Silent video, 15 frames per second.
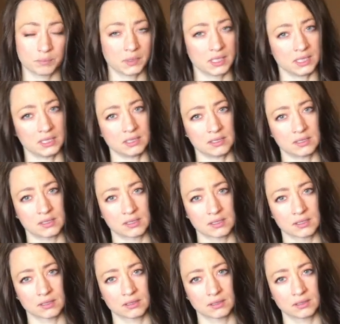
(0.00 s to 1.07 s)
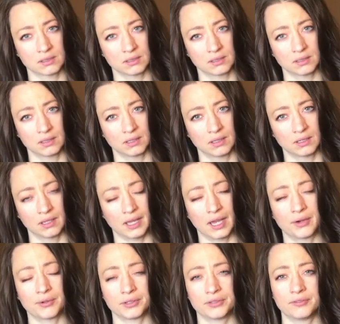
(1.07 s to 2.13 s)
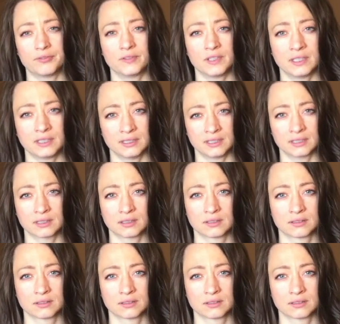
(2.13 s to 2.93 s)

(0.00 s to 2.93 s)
peace. How are you feeling?